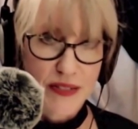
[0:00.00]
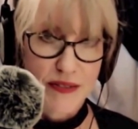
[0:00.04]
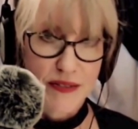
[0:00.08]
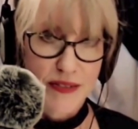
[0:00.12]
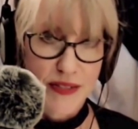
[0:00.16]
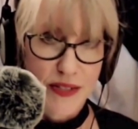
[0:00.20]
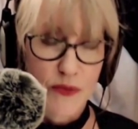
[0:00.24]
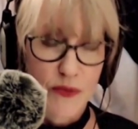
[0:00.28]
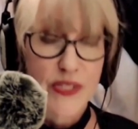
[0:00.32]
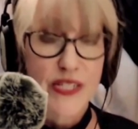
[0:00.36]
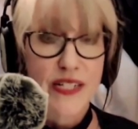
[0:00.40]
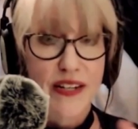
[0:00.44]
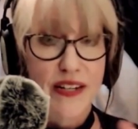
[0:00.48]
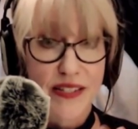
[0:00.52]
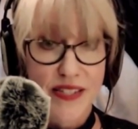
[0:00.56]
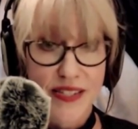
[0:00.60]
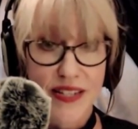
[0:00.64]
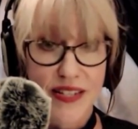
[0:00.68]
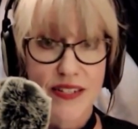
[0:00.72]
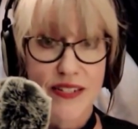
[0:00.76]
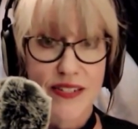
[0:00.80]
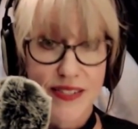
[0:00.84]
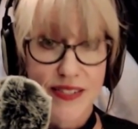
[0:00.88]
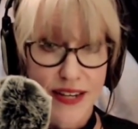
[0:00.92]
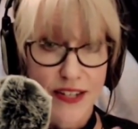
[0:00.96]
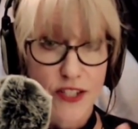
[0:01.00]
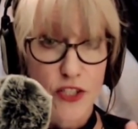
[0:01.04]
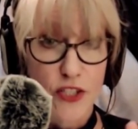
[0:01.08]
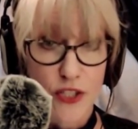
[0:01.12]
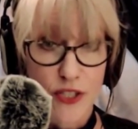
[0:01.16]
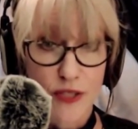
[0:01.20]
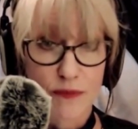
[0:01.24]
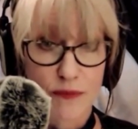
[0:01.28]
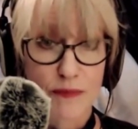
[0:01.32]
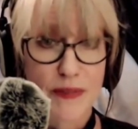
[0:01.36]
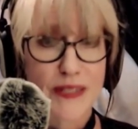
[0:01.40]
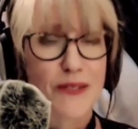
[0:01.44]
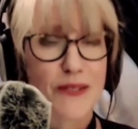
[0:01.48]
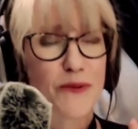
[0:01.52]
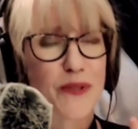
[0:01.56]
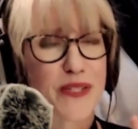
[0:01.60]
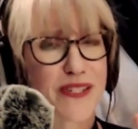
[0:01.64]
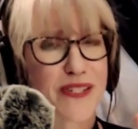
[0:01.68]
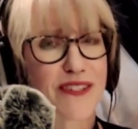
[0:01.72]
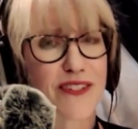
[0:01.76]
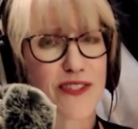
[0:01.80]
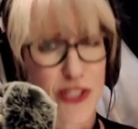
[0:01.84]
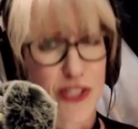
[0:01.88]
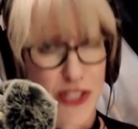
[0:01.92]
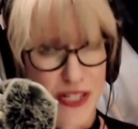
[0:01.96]
It was a nice thing to say, sure, but it
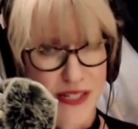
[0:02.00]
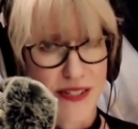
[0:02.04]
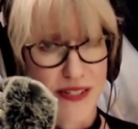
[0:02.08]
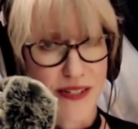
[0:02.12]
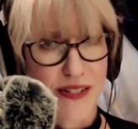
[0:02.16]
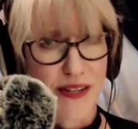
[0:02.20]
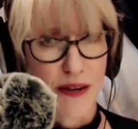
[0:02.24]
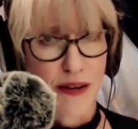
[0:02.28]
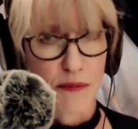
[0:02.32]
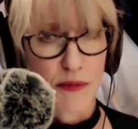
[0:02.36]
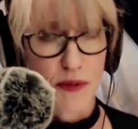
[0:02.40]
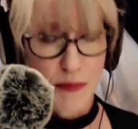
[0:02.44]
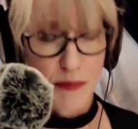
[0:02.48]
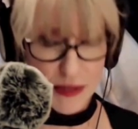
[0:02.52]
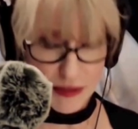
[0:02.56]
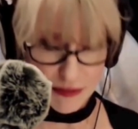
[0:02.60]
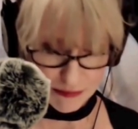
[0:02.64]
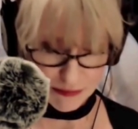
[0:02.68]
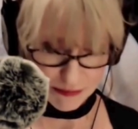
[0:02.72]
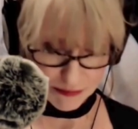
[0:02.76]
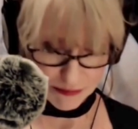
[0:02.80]
wasn't just a compliment.